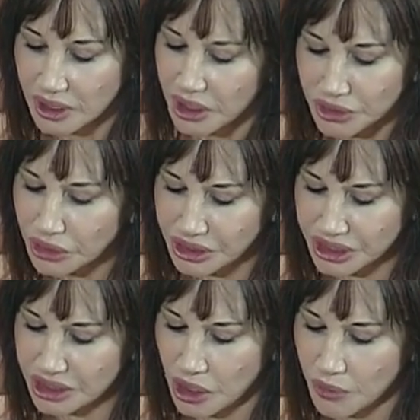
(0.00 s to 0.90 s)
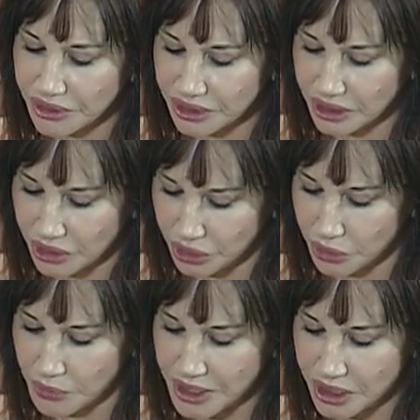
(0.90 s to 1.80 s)
Dirk didn't always concur
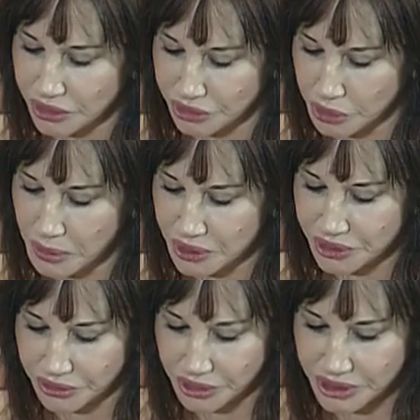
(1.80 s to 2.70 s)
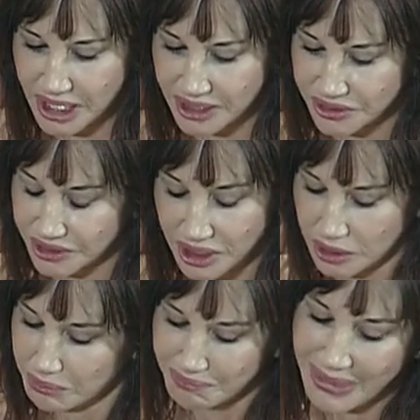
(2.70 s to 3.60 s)
with the exuberance of her taste,
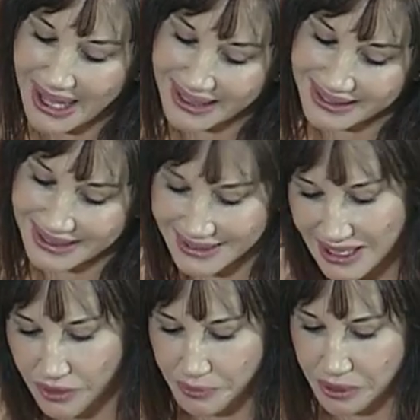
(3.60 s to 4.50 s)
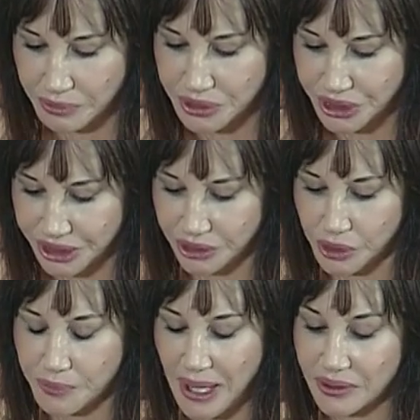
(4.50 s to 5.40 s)
but he'd never been particular
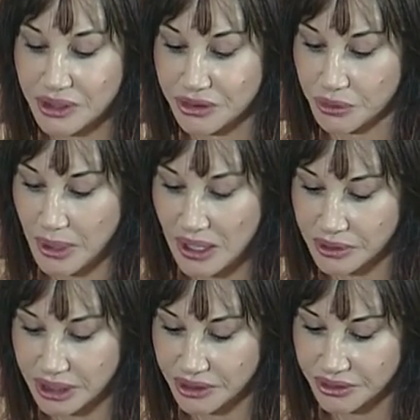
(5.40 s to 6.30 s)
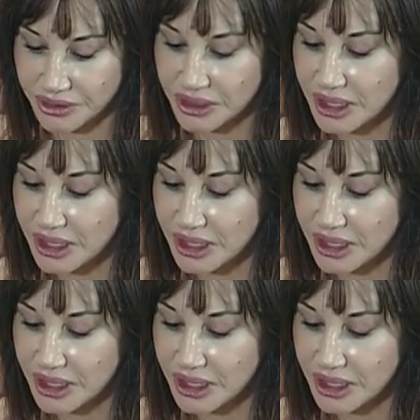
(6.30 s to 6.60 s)
about his surroundings.